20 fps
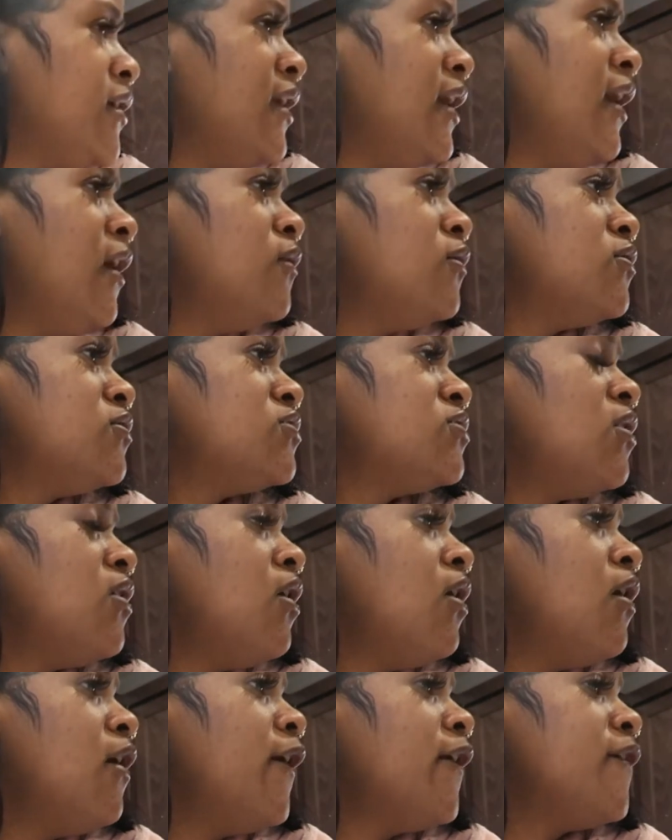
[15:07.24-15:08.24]
counters
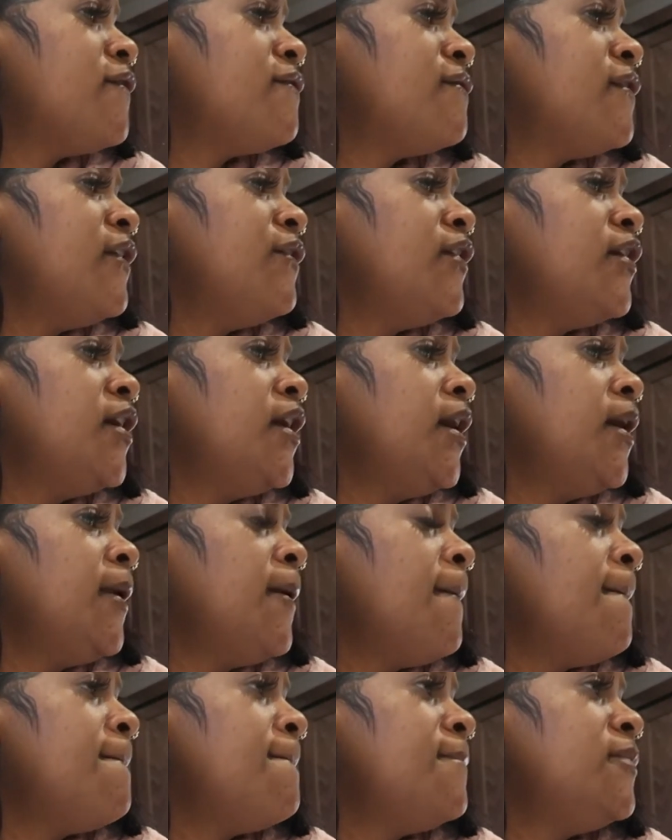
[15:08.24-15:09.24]
off, and
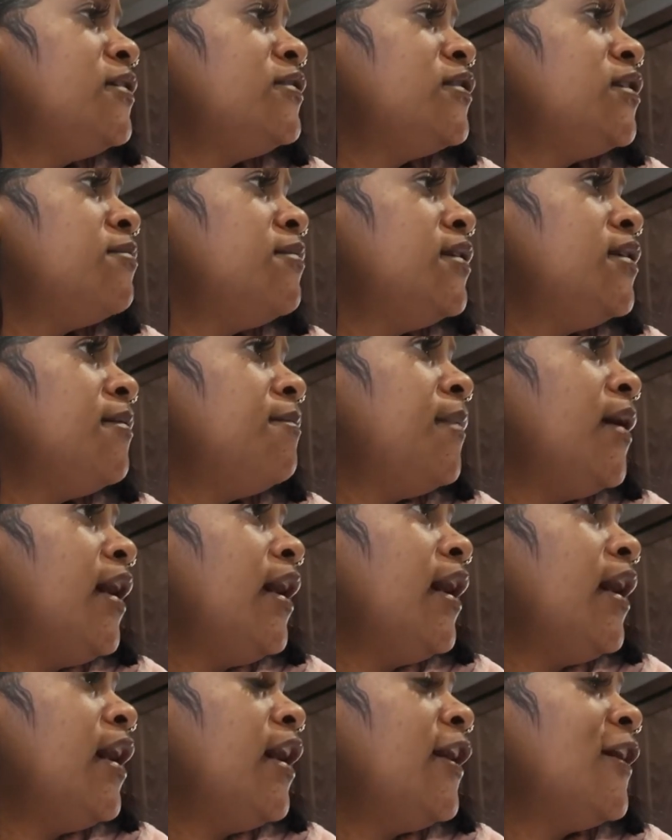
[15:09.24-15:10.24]
then put them in the
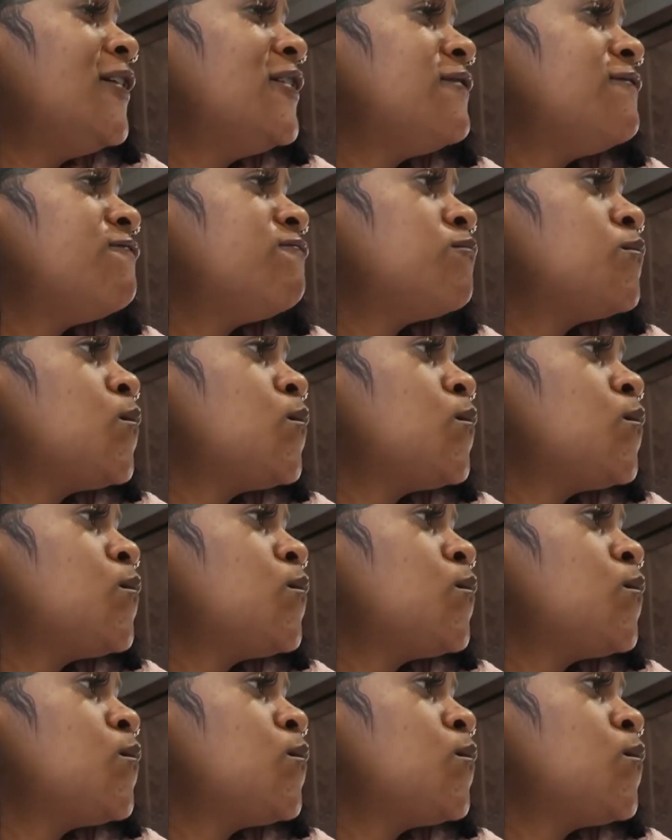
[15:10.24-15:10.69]
bath